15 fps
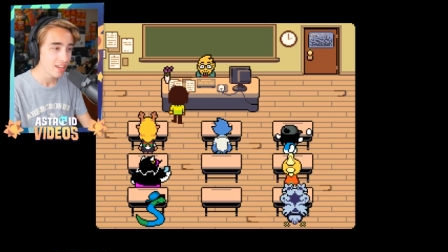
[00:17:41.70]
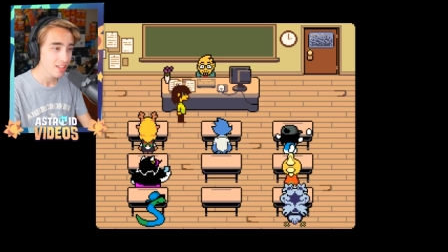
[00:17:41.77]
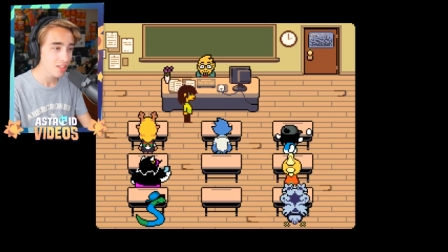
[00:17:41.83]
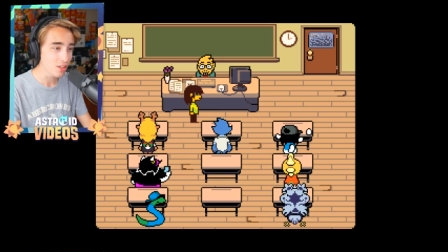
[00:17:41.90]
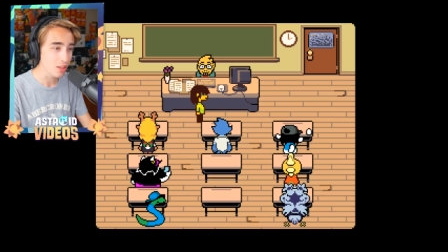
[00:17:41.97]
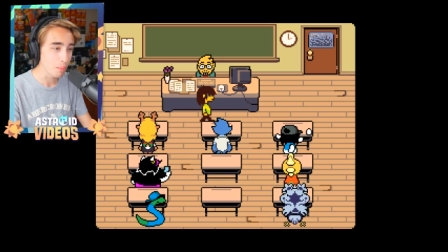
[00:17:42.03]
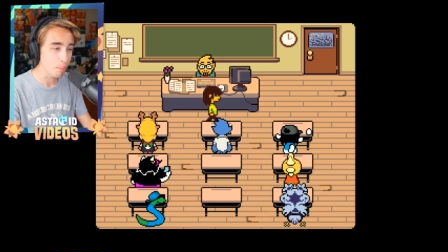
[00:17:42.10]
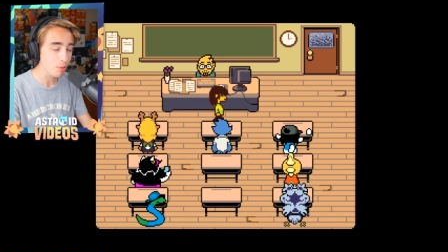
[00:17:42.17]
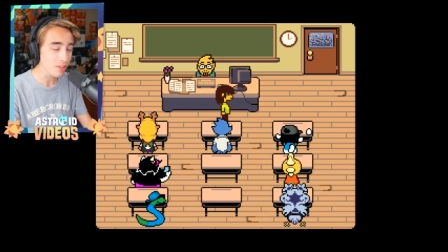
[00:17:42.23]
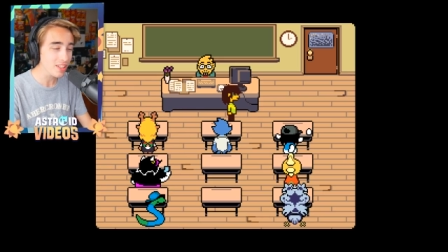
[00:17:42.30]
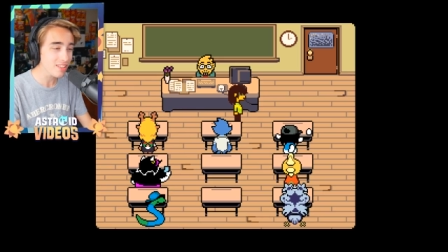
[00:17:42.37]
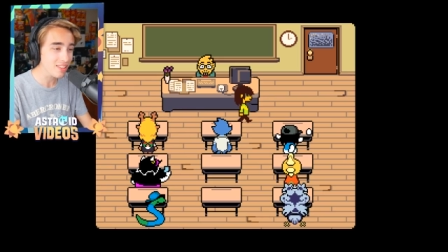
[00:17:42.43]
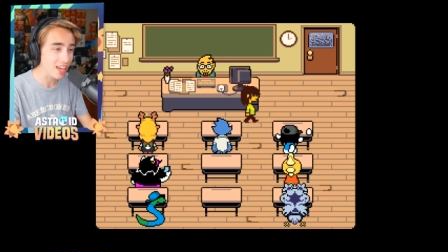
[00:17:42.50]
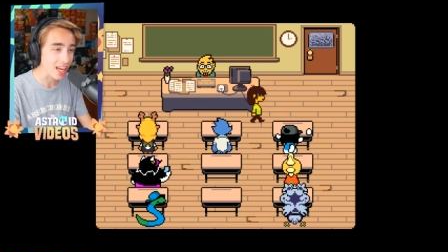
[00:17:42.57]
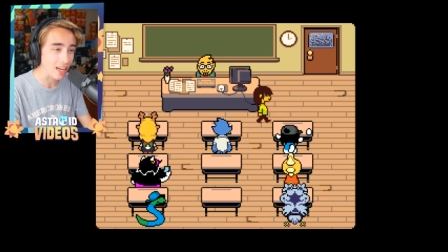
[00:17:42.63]
Dude, the
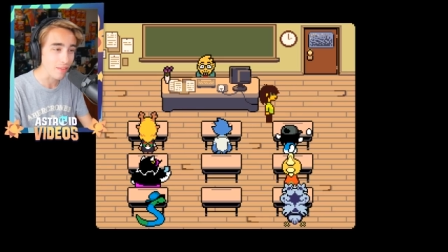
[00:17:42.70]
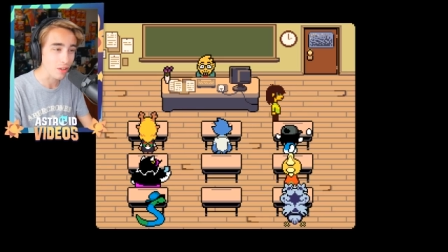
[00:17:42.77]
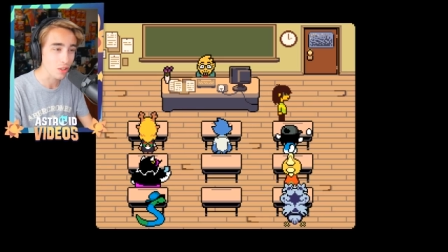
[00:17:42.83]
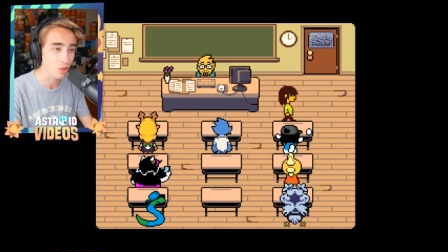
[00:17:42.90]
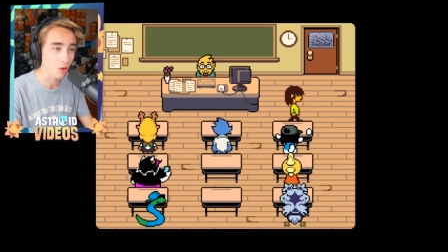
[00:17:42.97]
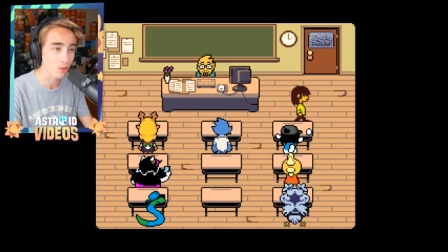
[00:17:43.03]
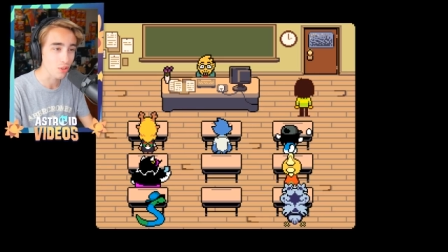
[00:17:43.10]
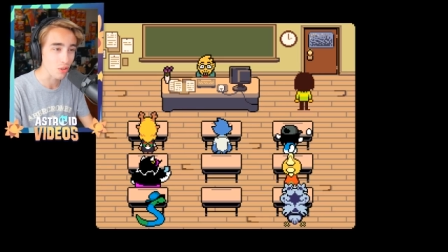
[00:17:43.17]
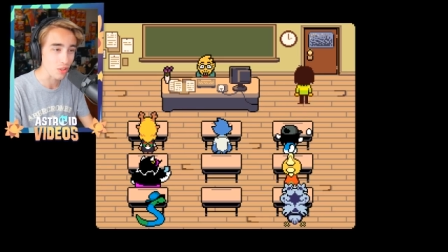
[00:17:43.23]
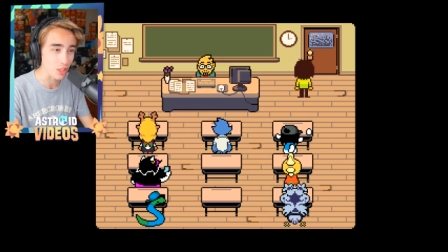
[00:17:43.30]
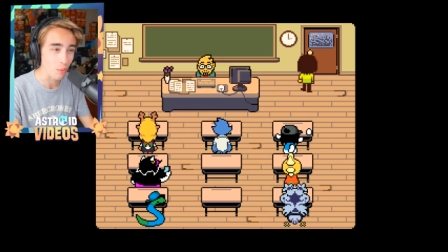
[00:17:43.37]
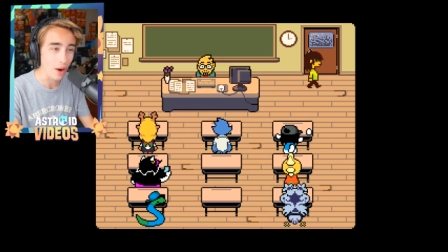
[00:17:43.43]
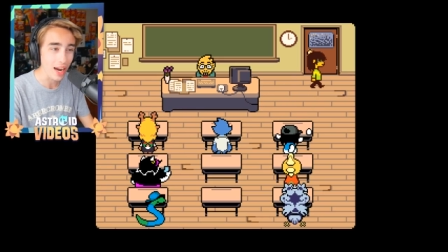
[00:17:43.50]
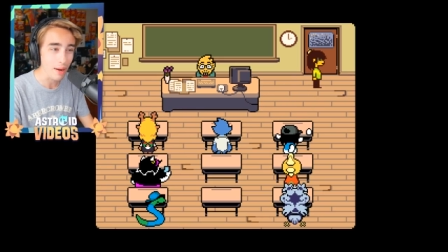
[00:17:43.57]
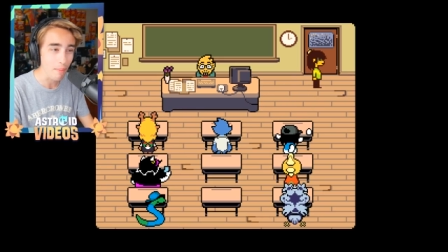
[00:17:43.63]
police can't even control Susie.
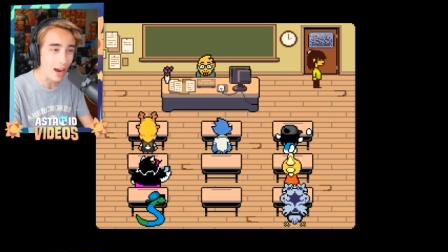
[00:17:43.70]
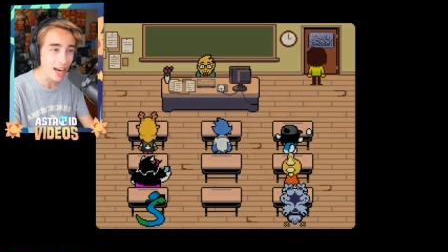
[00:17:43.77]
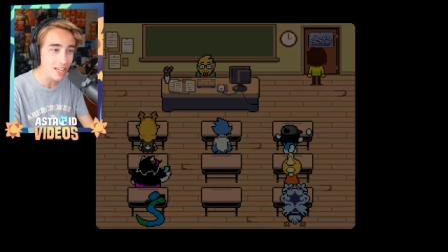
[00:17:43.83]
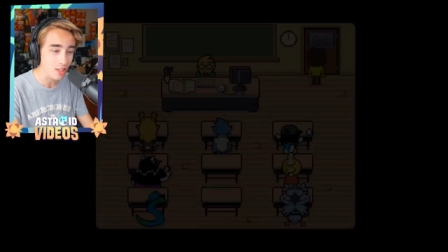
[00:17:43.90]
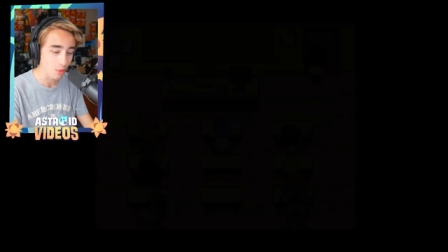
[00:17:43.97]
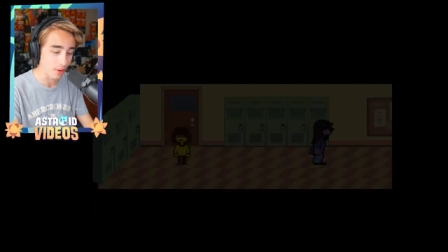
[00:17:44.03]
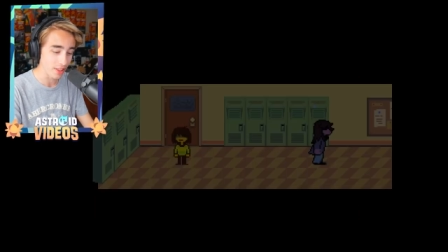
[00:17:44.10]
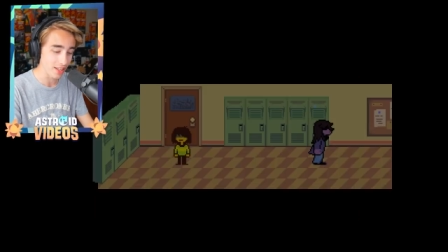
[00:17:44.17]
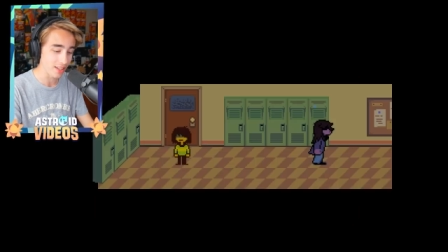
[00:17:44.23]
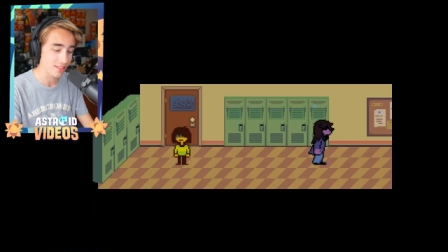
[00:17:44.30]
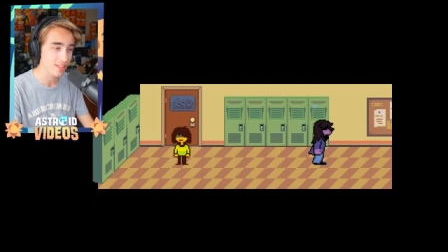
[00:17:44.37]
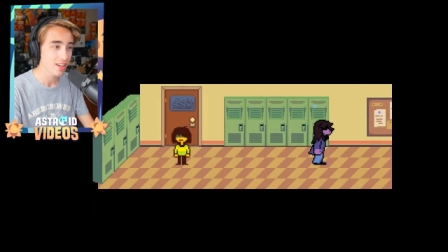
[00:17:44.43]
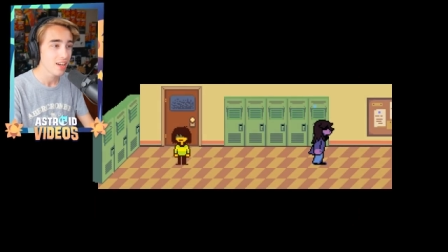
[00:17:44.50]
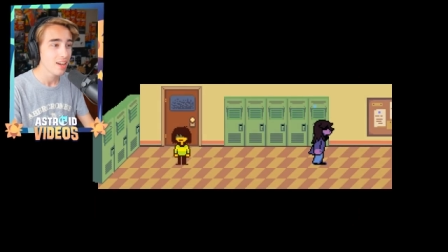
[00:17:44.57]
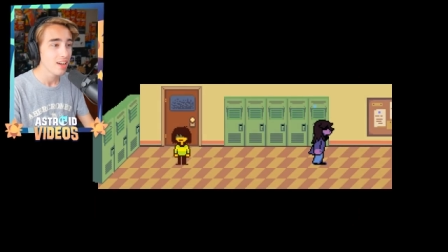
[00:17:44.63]
Why am I doing this?
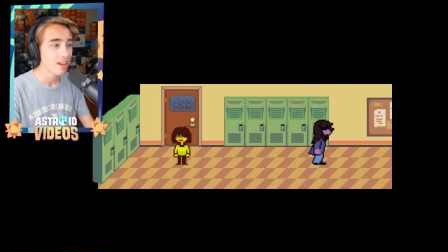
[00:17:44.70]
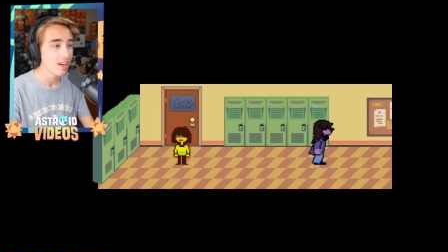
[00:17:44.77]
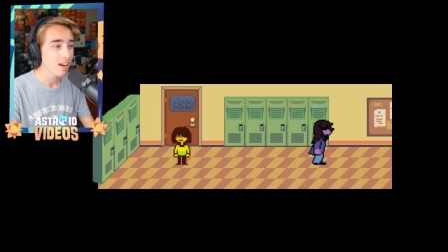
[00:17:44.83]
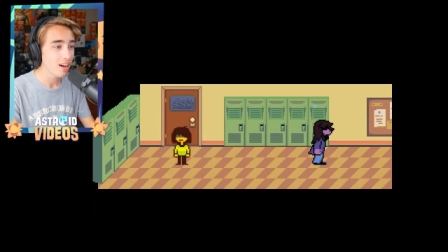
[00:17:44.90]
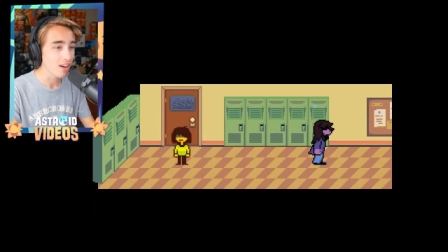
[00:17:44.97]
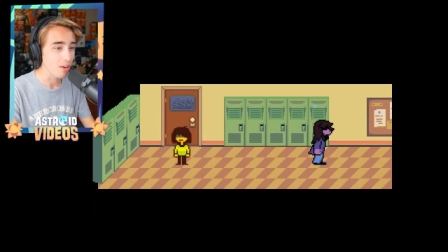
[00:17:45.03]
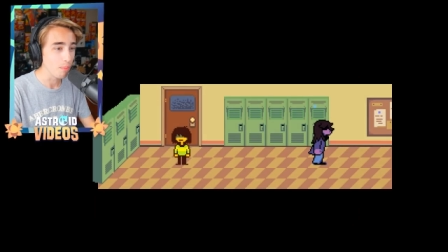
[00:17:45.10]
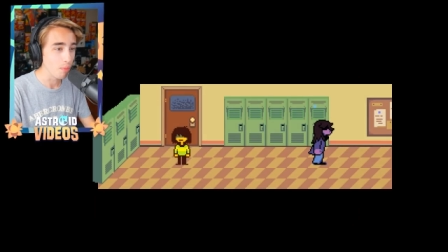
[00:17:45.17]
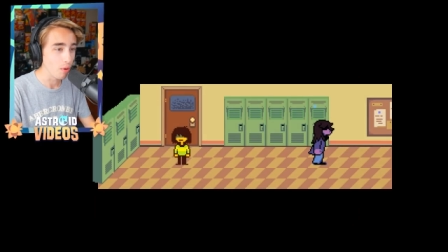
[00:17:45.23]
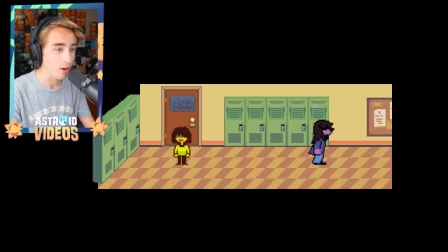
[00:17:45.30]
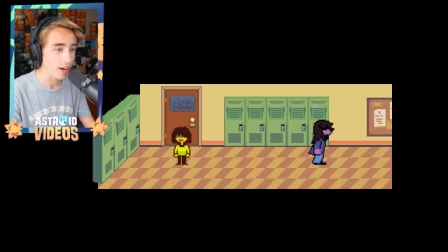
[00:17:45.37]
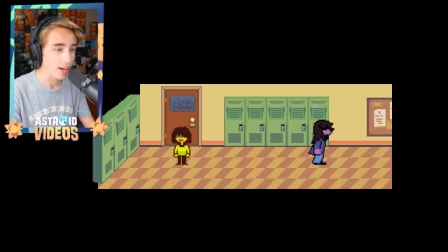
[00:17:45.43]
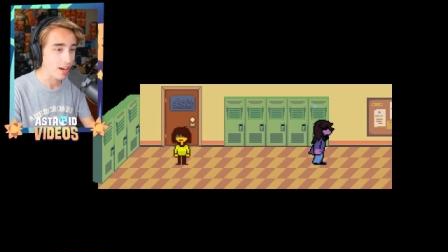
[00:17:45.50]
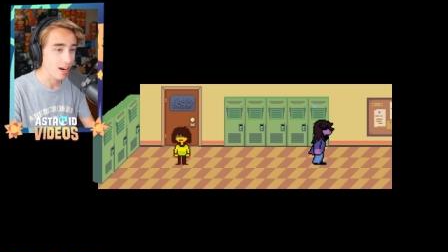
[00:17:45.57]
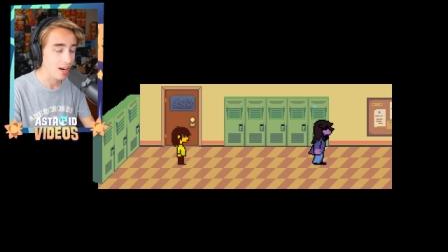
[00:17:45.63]
Oh
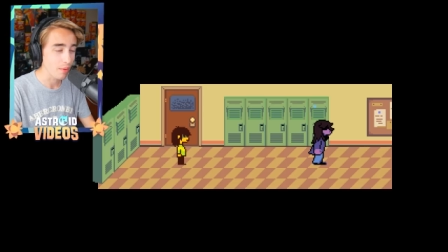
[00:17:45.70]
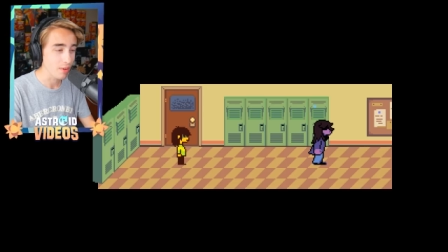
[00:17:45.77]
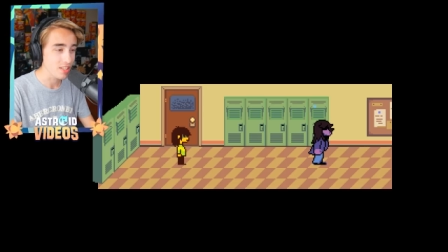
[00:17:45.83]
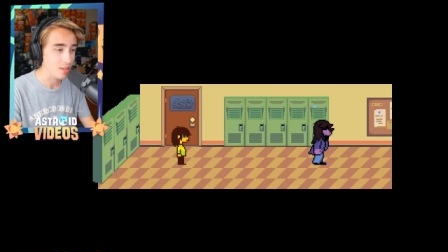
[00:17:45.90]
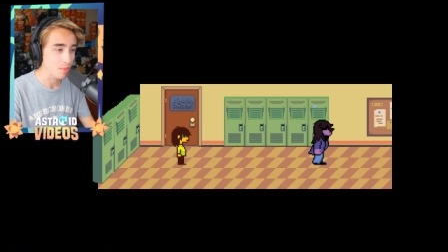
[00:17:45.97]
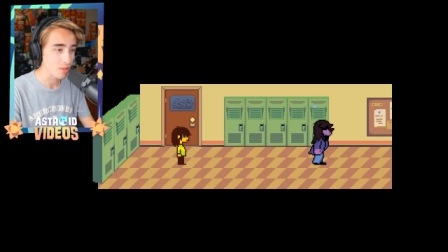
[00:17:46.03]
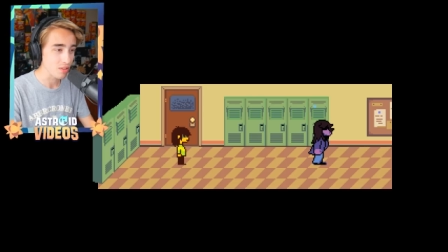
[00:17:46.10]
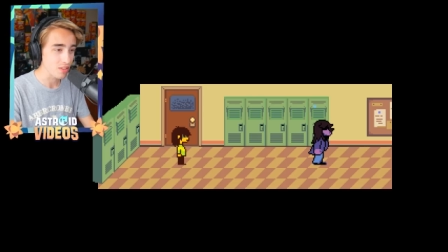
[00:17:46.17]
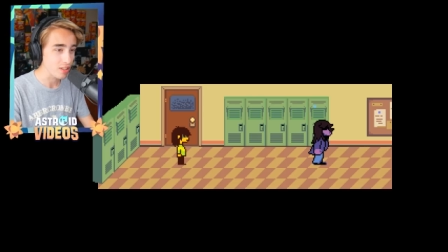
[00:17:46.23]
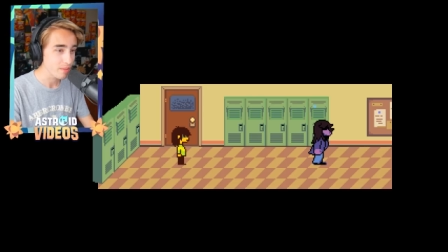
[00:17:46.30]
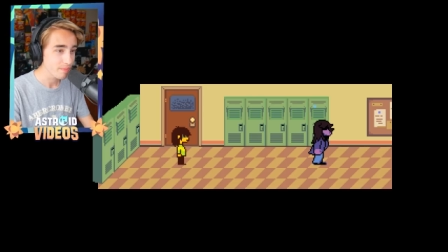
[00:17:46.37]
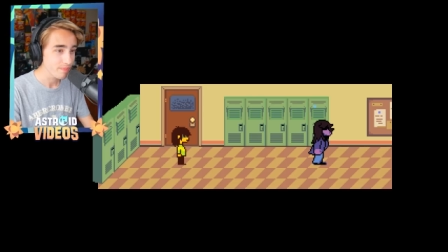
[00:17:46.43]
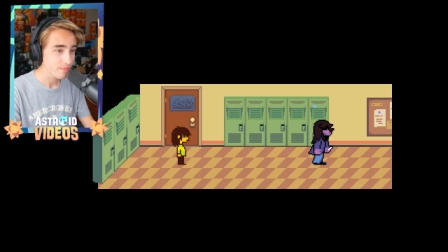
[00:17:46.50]
boy. All right, what's up, Susie?